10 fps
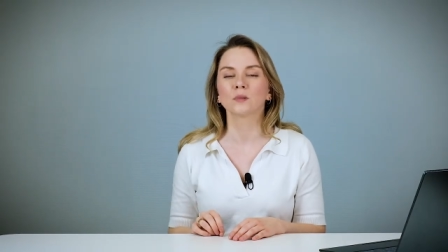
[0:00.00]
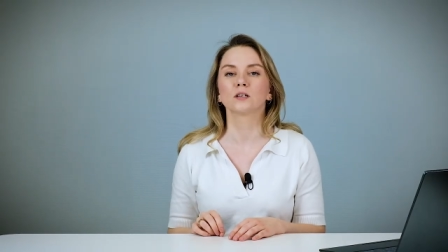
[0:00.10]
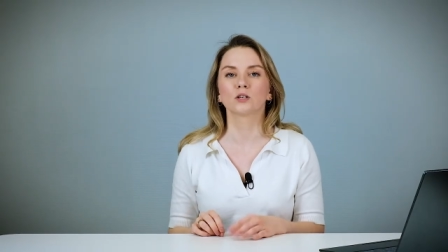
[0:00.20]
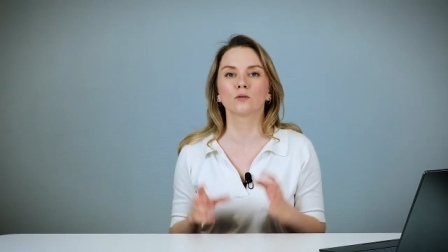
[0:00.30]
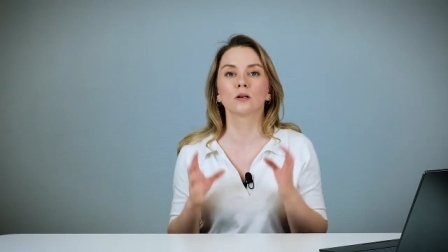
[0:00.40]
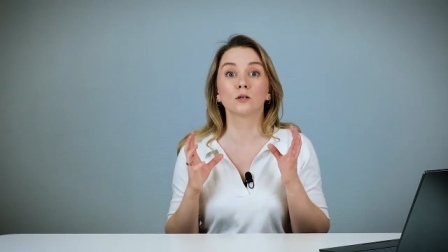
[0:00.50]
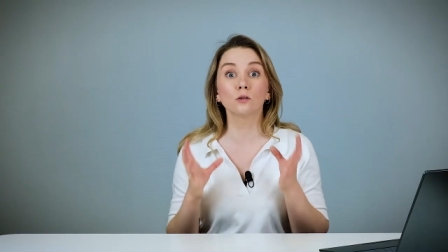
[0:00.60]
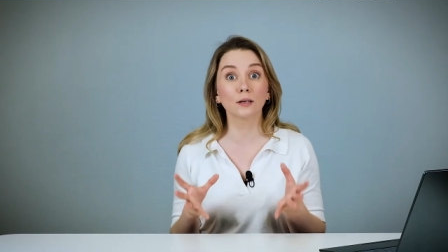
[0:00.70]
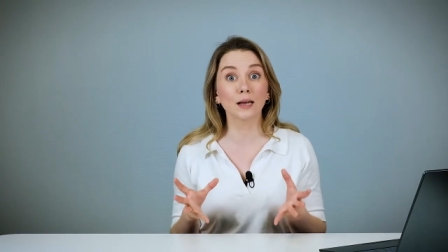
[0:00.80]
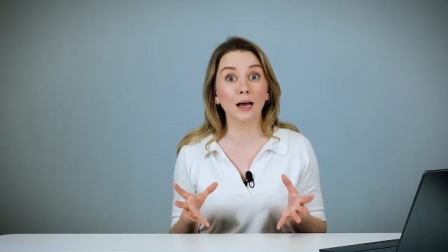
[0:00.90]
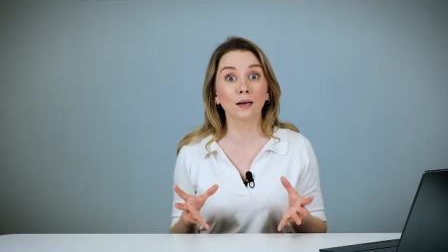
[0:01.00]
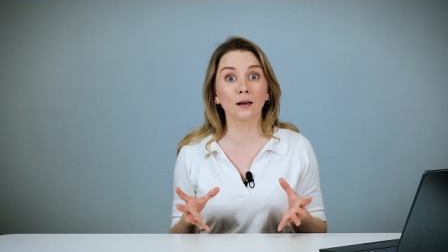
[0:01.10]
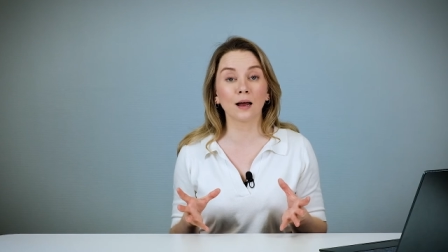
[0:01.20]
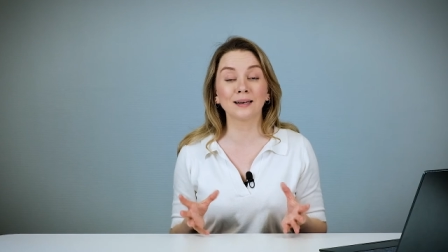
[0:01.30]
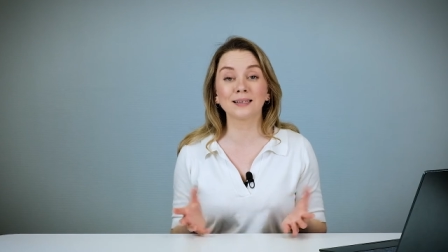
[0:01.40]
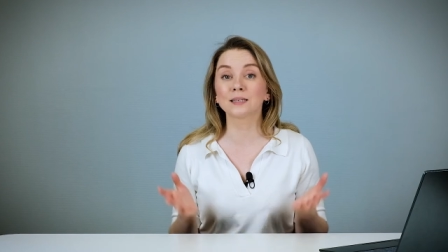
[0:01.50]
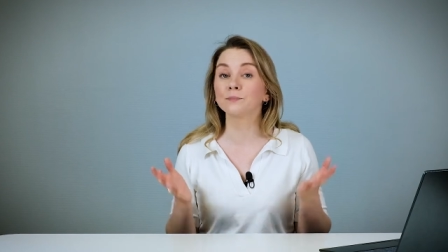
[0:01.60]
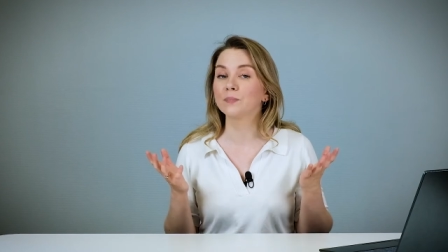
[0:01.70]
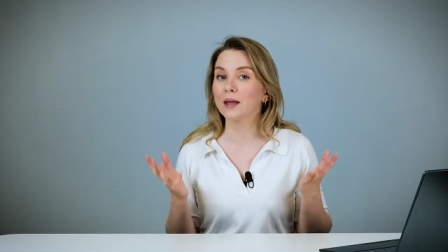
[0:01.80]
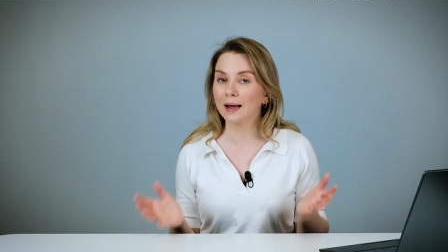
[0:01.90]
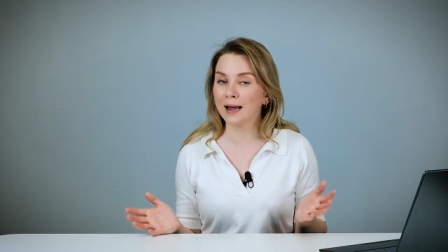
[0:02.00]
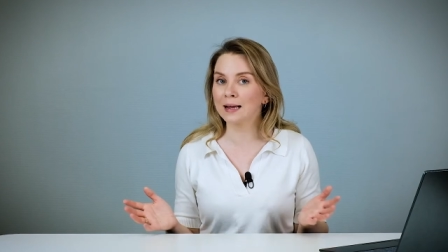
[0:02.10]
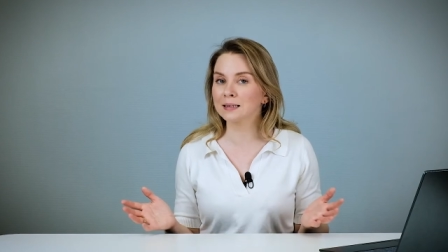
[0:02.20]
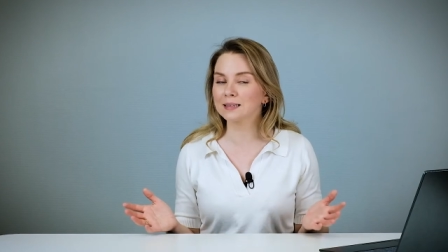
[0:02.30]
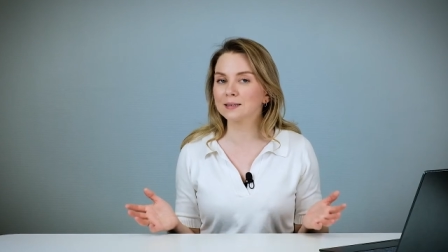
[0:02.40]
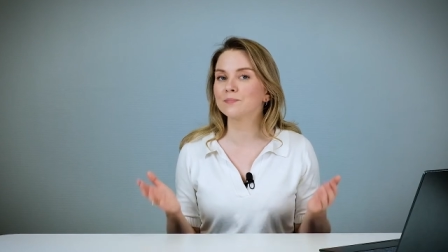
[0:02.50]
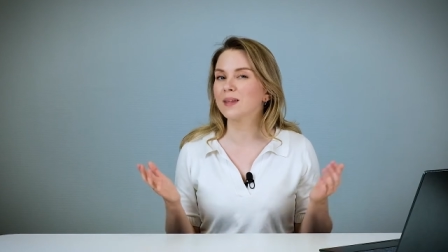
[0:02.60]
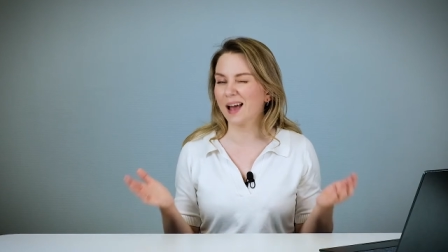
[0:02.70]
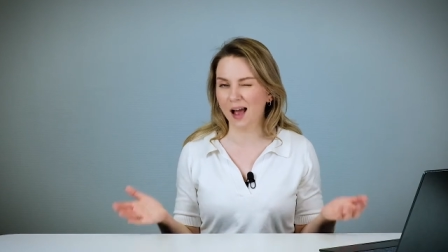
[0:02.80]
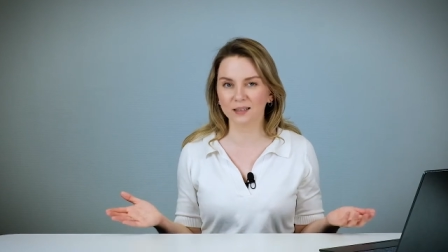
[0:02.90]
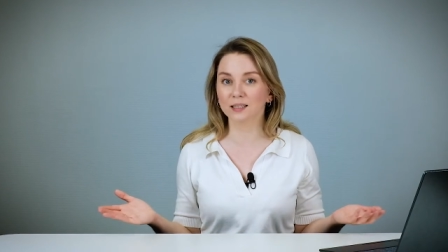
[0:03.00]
so that you can analyze and act